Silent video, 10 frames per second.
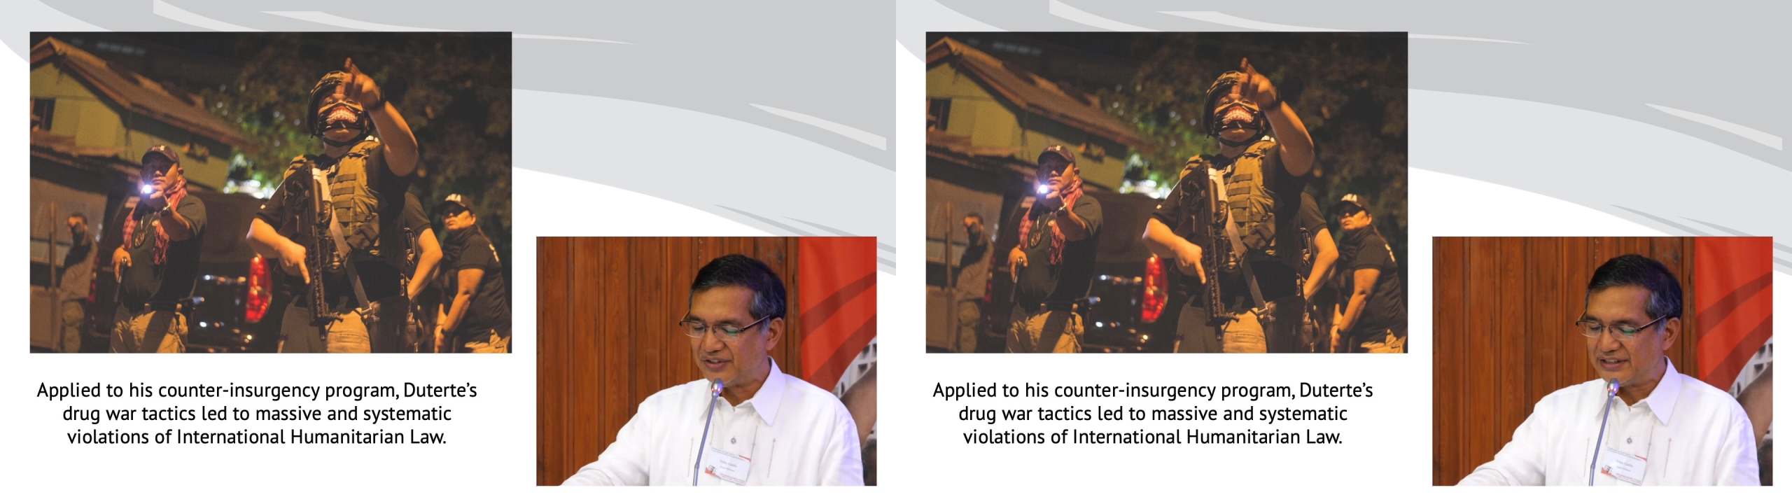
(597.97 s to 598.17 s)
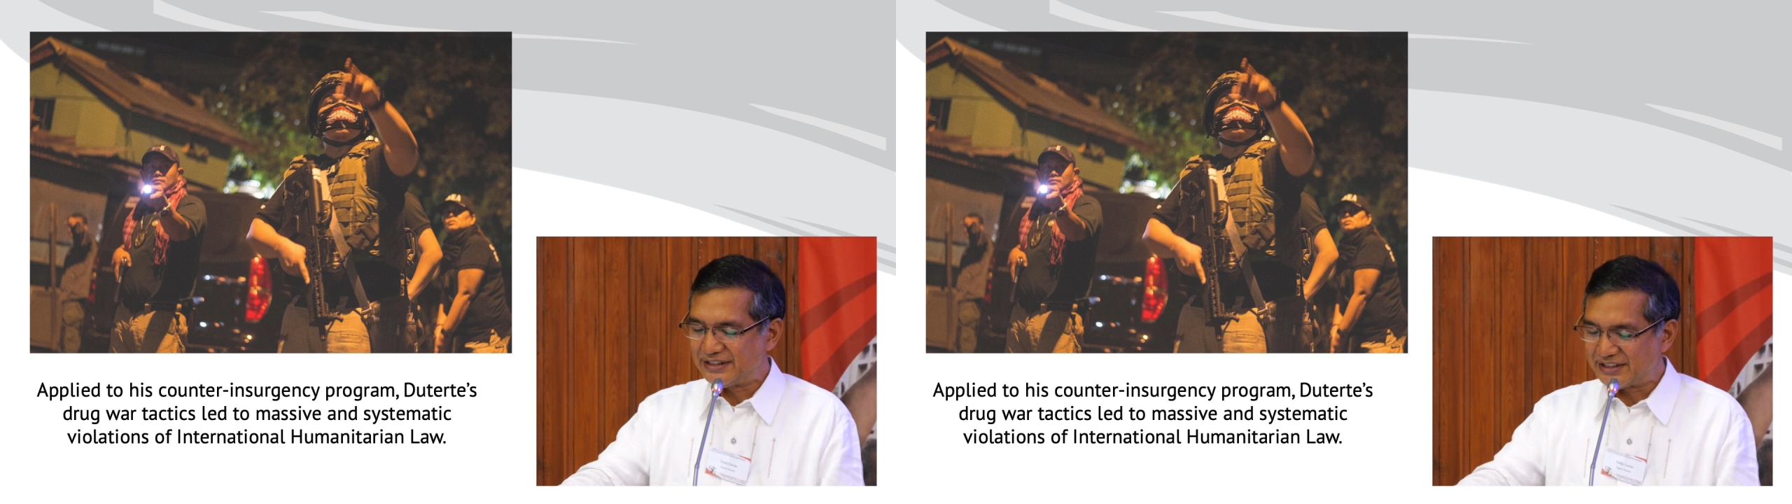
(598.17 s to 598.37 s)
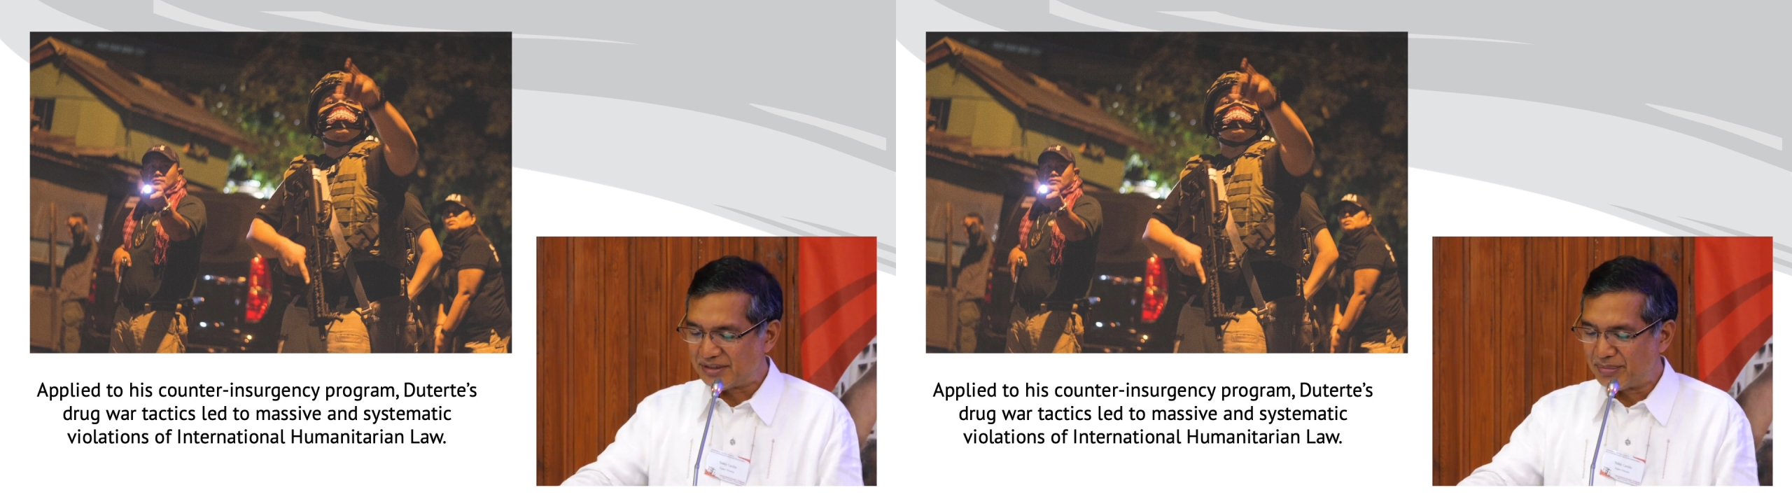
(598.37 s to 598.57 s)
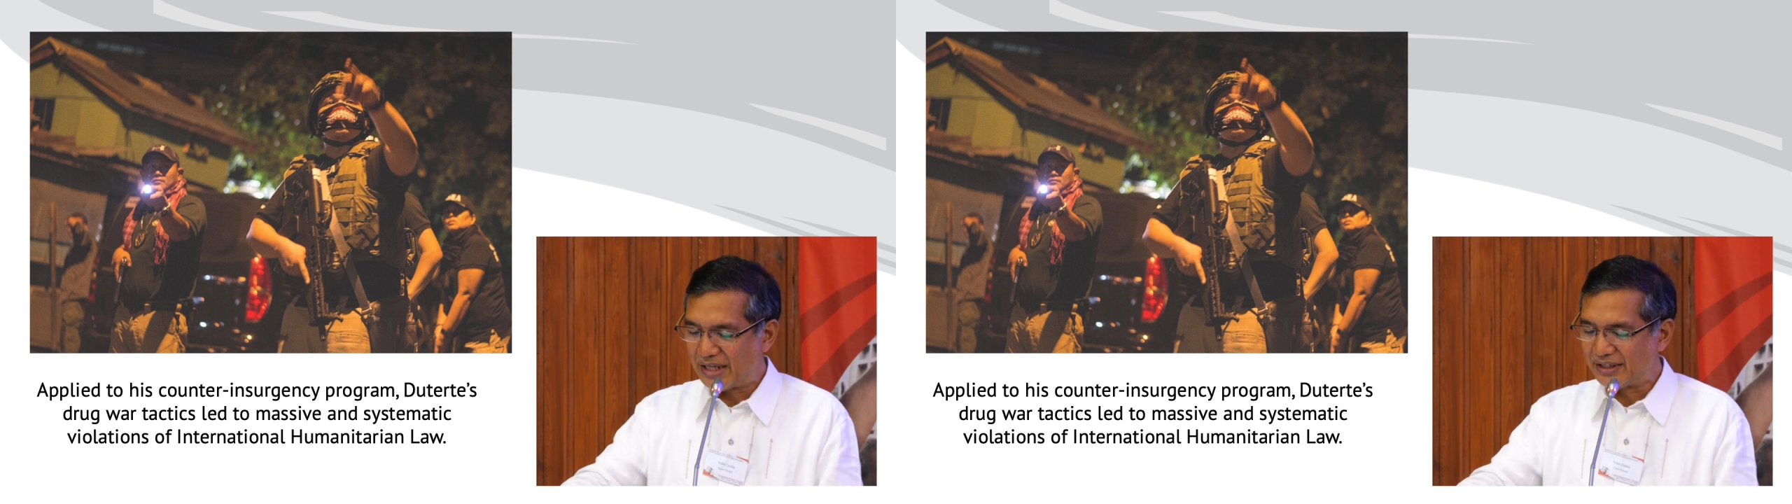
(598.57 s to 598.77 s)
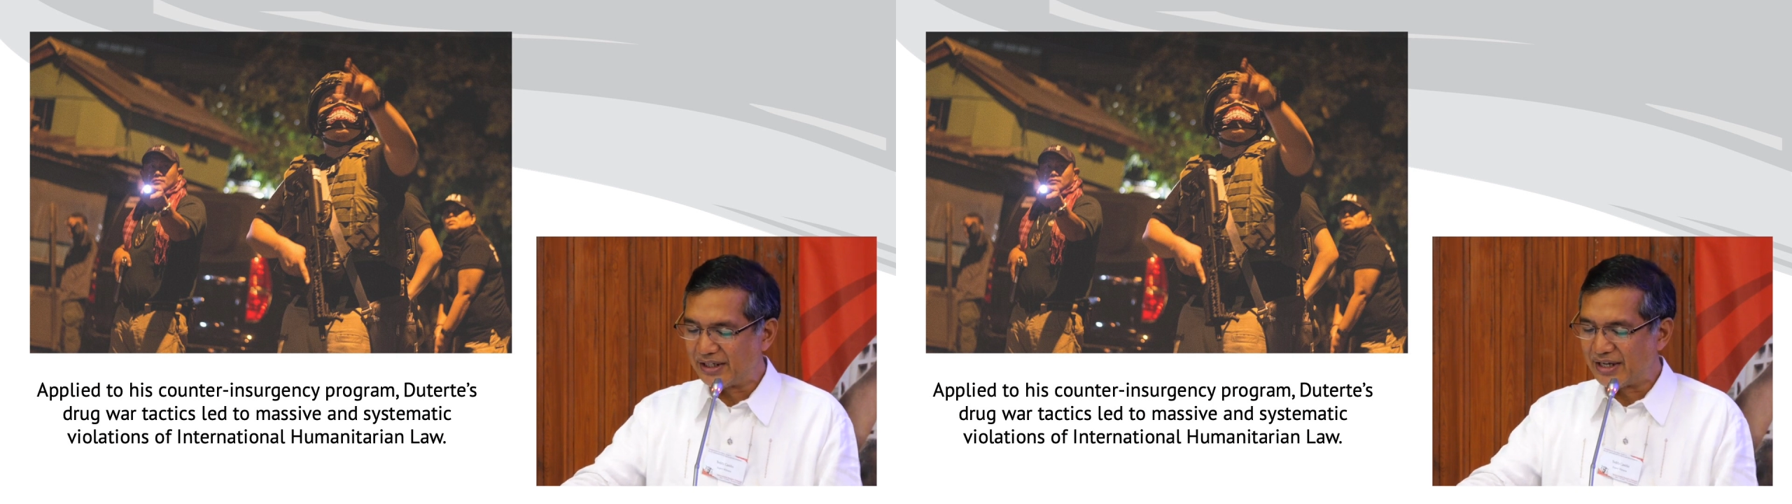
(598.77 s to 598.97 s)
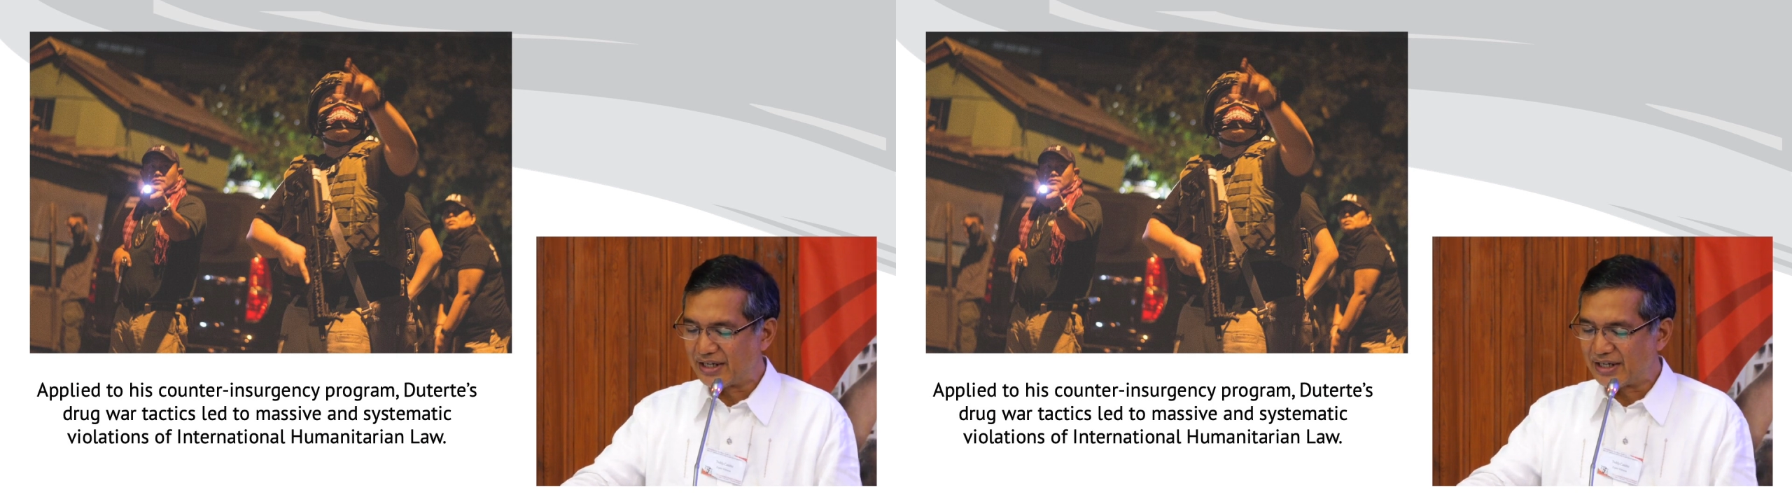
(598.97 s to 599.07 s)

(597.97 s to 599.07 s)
and systematic